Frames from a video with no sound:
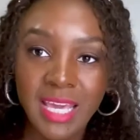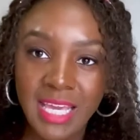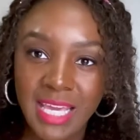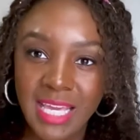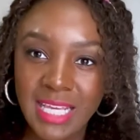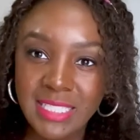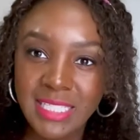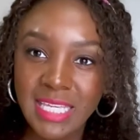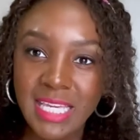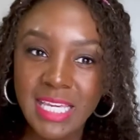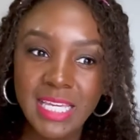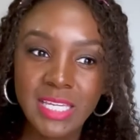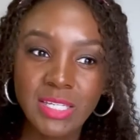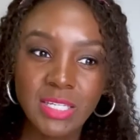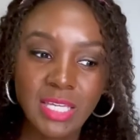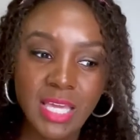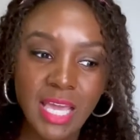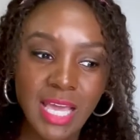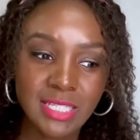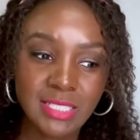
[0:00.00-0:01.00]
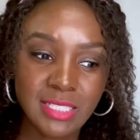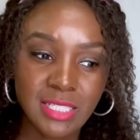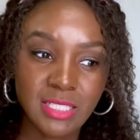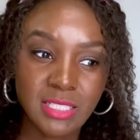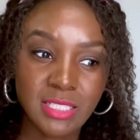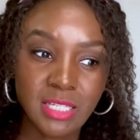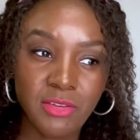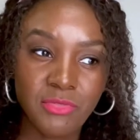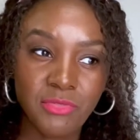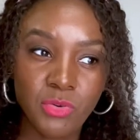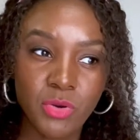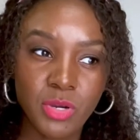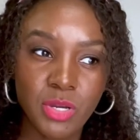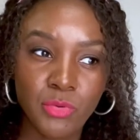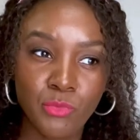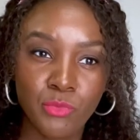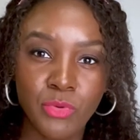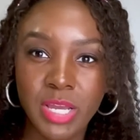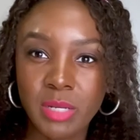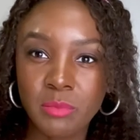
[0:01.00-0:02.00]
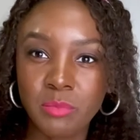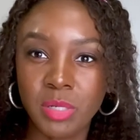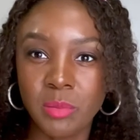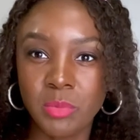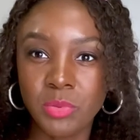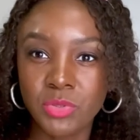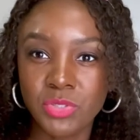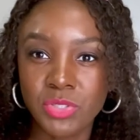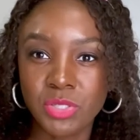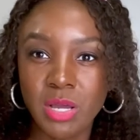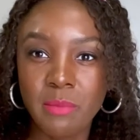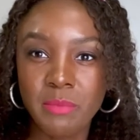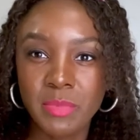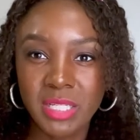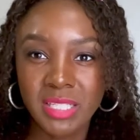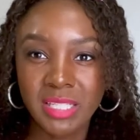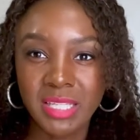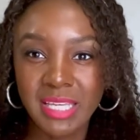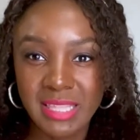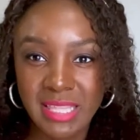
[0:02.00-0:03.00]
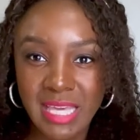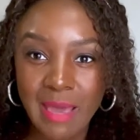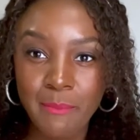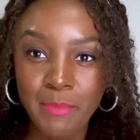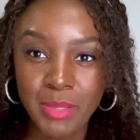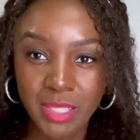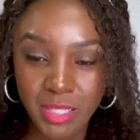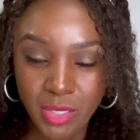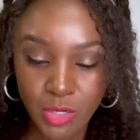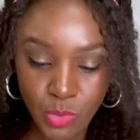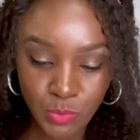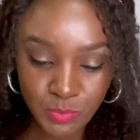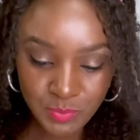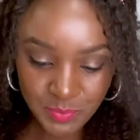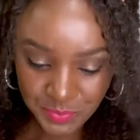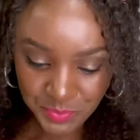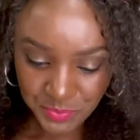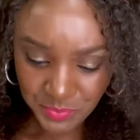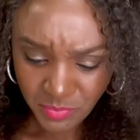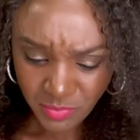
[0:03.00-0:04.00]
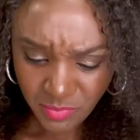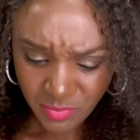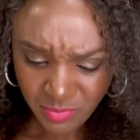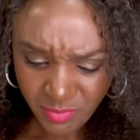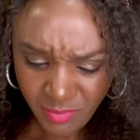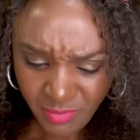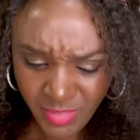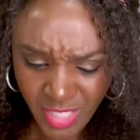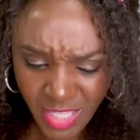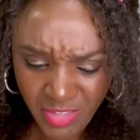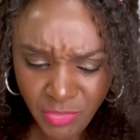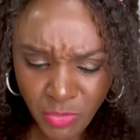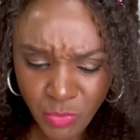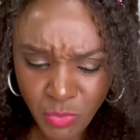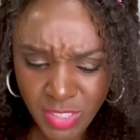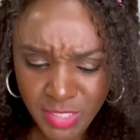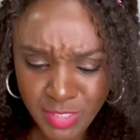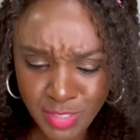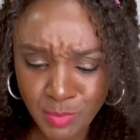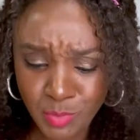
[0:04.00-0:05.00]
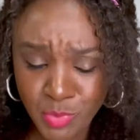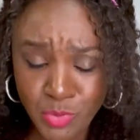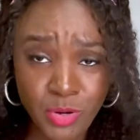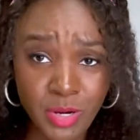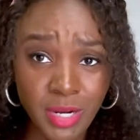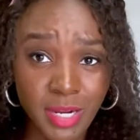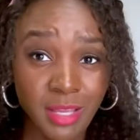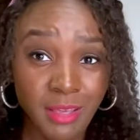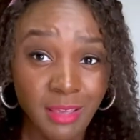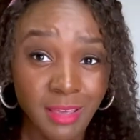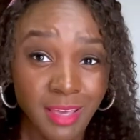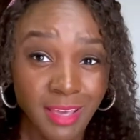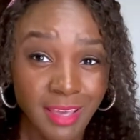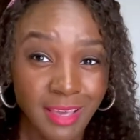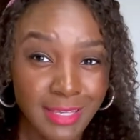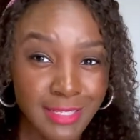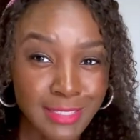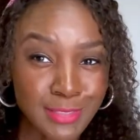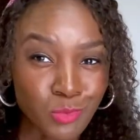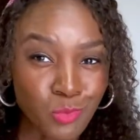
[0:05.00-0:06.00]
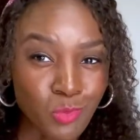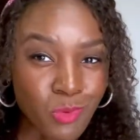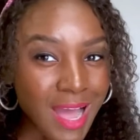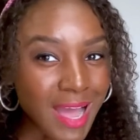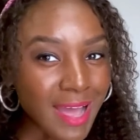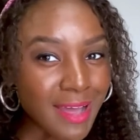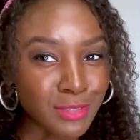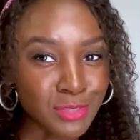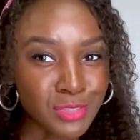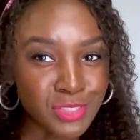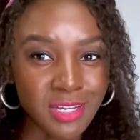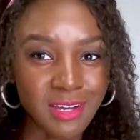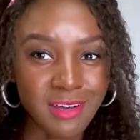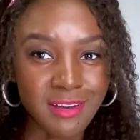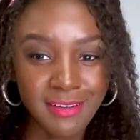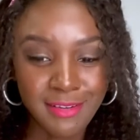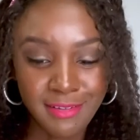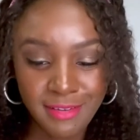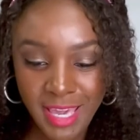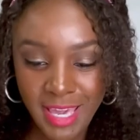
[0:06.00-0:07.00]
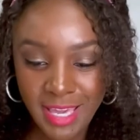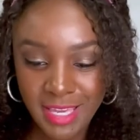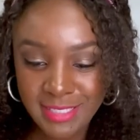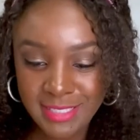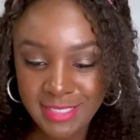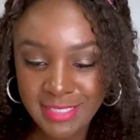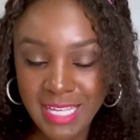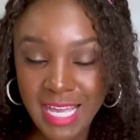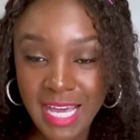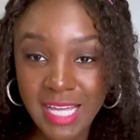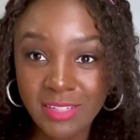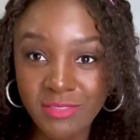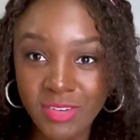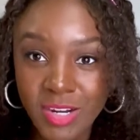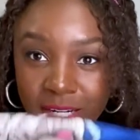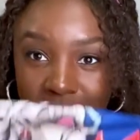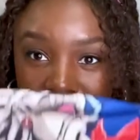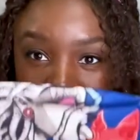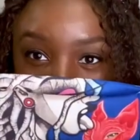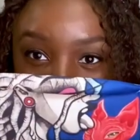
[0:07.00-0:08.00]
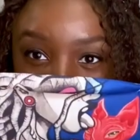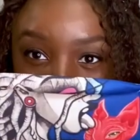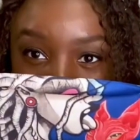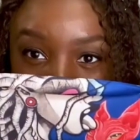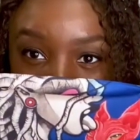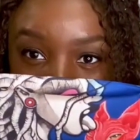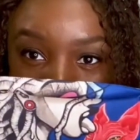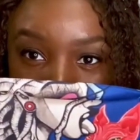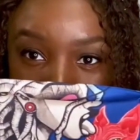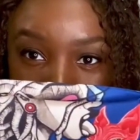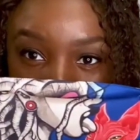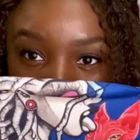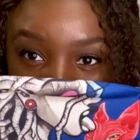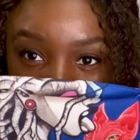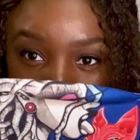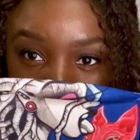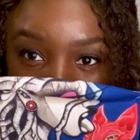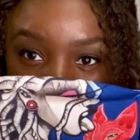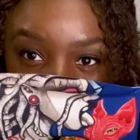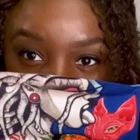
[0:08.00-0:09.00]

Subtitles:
he has his stuff on Redbubble, so I'm gonna link that below if you wanna support. It's wild, y'all, okay? His style of art is very wild,